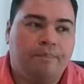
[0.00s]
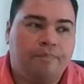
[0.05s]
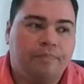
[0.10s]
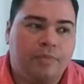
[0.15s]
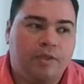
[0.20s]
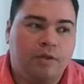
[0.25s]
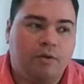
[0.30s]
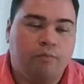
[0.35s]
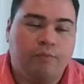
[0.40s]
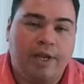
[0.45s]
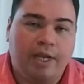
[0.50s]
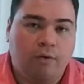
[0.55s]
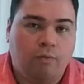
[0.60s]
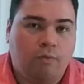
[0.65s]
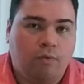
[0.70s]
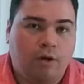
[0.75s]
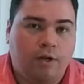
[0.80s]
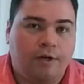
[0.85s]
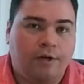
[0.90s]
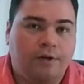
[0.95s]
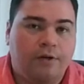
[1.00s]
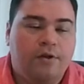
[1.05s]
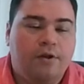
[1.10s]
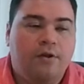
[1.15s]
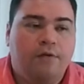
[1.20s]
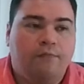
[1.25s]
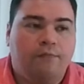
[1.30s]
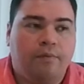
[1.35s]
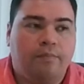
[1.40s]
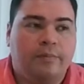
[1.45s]
rainwater
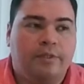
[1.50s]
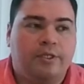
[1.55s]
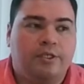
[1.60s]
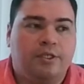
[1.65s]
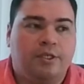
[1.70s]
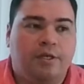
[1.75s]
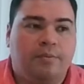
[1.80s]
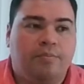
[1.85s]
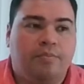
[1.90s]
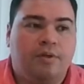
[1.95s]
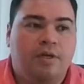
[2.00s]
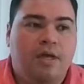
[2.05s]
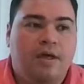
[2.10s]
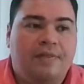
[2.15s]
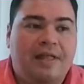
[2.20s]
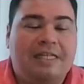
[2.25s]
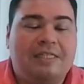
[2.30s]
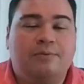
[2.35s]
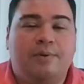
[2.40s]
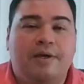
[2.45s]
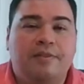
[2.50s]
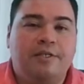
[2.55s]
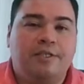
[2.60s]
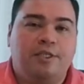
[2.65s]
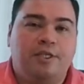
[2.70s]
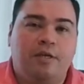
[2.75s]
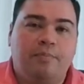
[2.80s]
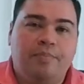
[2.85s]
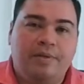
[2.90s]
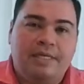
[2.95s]
from the ship. That's why the
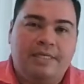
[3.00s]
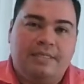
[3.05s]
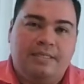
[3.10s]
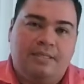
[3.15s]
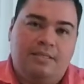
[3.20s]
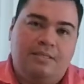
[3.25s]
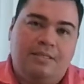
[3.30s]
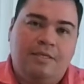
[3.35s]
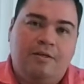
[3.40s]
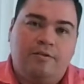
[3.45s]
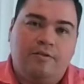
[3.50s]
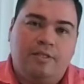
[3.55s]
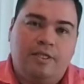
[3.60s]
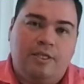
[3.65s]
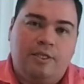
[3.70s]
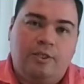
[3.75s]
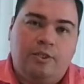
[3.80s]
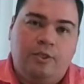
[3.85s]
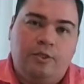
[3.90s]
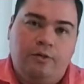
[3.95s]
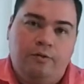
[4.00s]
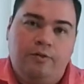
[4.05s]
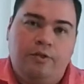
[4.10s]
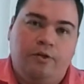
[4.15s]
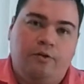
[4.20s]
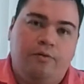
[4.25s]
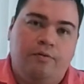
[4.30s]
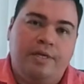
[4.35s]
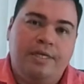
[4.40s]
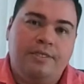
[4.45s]
ship is tilted 2
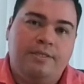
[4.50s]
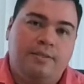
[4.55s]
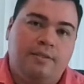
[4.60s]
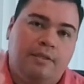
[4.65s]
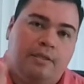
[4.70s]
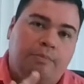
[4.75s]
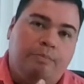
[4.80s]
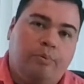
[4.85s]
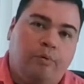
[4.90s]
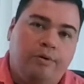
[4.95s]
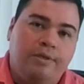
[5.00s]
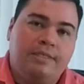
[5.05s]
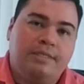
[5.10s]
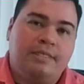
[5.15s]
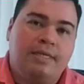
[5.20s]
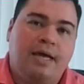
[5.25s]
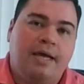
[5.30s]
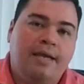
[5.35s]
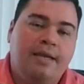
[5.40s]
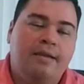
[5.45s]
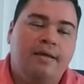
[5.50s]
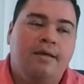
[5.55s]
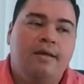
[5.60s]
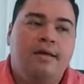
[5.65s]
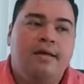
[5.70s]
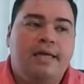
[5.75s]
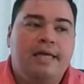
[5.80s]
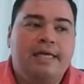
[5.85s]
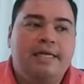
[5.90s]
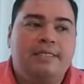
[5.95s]
degrees to the port side,
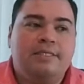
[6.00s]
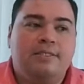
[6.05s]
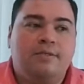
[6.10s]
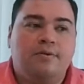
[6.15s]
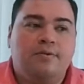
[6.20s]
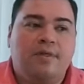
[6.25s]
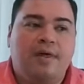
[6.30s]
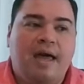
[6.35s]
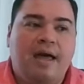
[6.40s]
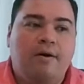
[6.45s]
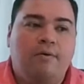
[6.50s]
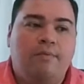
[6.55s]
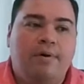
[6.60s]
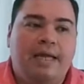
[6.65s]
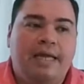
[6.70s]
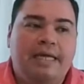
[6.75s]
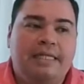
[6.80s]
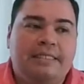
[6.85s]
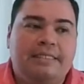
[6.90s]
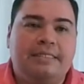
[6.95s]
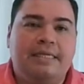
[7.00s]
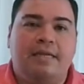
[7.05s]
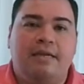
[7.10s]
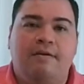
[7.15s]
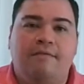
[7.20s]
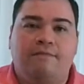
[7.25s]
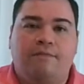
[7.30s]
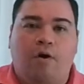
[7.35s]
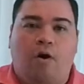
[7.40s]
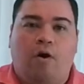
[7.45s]
is so that way instead
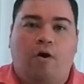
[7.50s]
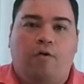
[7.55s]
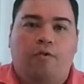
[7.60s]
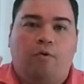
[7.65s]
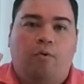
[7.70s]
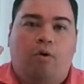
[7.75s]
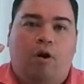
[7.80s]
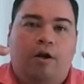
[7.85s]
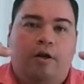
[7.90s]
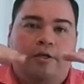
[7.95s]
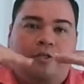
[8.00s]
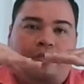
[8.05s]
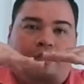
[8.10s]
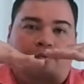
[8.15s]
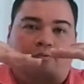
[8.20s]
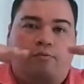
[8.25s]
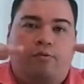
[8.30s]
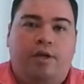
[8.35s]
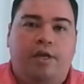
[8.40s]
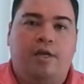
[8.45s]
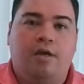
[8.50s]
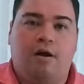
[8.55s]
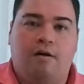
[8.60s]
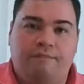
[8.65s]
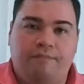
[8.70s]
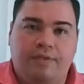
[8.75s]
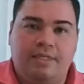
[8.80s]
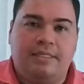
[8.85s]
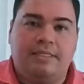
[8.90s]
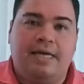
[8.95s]
of all the water just running
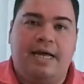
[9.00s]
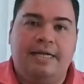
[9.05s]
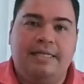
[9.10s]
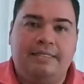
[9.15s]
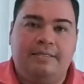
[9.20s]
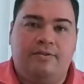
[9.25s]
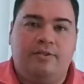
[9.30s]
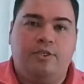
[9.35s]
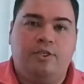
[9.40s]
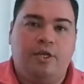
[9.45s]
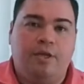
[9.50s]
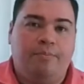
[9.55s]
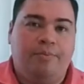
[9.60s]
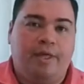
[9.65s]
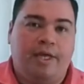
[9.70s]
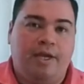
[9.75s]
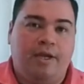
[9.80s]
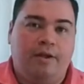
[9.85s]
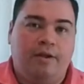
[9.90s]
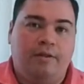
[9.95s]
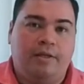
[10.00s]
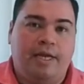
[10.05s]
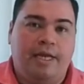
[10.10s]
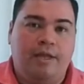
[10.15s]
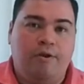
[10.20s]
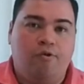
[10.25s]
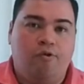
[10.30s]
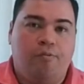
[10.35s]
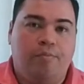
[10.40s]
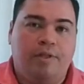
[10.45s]
off the sides of the ship like
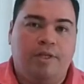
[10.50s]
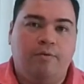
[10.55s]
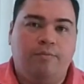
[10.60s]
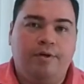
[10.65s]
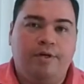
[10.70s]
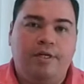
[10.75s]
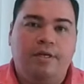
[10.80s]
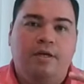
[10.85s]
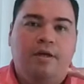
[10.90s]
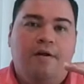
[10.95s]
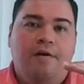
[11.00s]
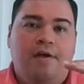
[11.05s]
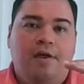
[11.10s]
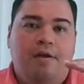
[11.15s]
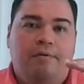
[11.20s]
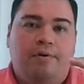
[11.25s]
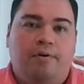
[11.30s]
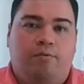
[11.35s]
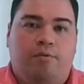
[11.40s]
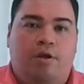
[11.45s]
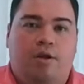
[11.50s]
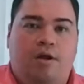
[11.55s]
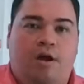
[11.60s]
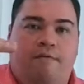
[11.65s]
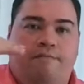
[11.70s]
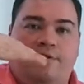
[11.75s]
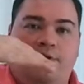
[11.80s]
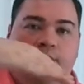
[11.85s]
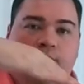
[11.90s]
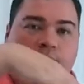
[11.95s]
it normally would, it would run
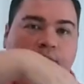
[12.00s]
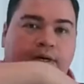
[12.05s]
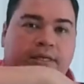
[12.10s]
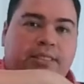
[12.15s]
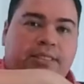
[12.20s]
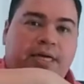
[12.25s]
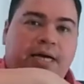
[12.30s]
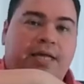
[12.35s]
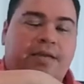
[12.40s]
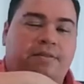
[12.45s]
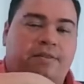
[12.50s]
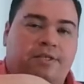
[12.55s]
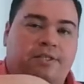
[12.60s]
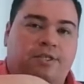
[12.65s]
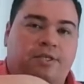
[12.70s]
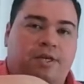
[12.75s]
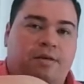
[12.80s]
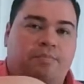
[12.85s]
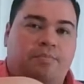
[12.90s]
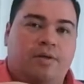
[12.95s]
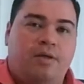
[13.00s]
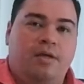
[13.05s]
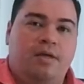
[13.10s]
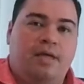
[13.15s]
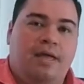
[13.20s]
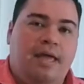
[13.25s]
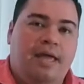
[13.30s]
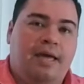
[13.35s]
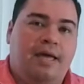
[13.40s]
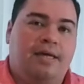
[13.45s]
off to one side of the ship
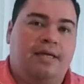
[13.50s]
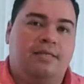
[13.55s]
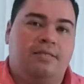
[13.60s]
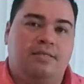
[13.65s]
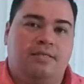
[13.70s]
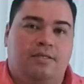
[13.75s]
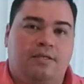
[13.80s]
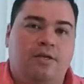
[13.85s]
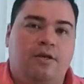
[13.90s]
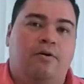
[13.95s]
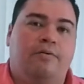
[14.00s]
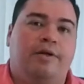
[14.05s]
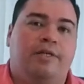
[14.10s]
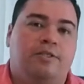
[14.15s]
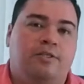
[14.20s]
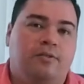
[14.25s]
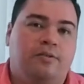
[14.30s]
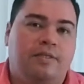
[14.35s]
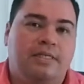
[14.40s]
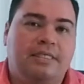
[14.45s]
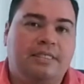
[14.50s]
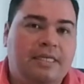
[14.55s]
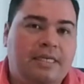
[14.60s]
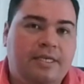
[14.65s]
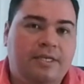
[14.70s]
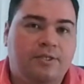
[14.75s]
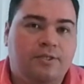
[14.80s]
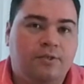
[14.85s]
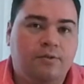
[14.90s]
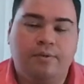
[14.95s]
and go into the
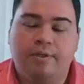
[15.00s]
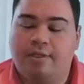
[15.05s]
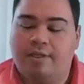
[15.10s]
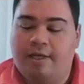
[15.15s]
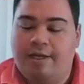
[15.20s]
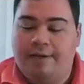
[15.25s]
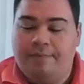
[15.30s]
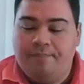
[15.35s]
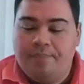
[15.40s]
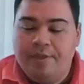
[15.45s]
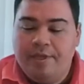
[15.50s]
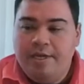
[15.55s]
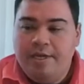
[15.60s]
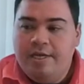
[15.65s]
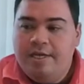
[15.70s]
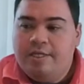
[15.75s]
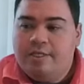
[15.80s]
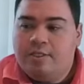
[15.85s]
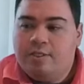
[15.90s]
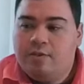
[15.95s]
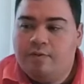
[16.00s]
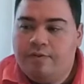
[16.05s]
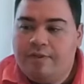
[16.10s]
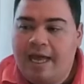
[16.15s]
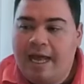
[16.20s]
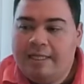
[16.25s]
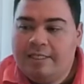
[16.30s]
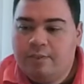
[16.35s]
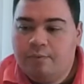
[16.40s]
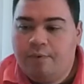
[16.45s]
city sewer line. So
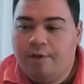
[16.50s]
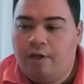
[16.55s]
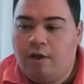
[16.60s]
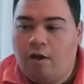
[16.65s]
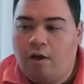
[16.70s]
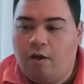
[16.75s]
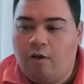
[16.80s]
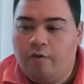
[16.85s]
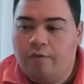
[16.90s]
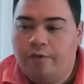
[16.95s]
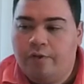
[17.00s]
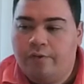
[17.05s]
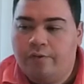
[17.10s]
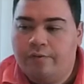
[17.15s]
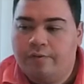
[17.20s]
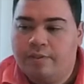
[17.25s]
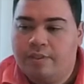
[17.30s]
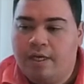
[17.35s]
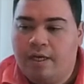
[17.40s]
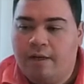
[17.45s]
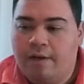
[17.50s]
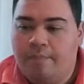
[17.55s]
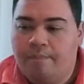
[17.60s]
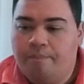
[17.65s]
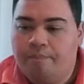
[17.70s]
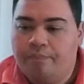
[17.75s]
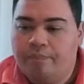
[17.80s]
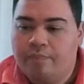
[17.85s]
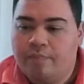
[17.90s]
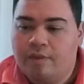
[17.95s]
that's what all those
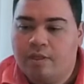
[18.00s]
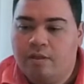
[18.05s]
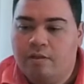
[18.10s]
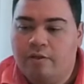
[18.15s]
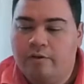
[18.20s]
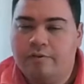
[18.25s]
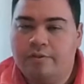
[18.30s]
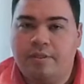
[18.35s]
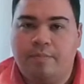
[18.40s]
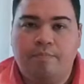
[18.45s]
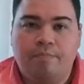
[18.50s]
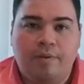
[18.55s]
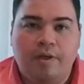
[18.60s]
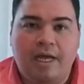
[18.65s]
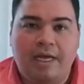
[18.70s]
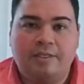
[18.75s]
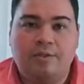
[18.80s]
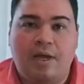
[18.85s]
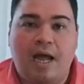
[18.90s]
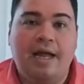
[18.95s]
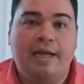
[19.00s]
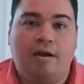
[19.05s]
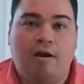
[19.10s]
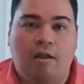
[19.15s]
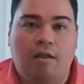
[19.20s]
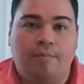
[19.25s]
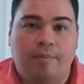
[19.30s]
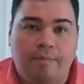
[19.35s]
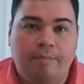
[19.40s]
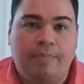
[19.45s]
as I
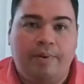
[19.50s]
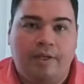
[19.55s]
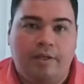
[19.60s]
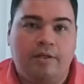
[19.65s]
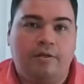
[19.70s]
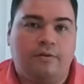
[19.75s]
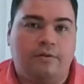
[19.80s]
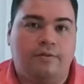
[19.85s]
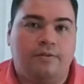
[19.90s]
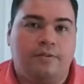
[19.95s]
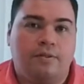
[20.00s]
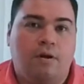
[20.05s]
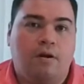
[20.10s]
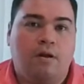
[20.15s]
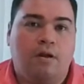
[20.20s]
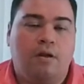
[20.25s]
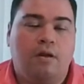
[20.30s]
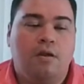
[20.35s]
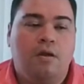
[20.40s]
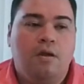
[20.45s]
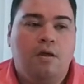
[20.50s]
call them umbilicals are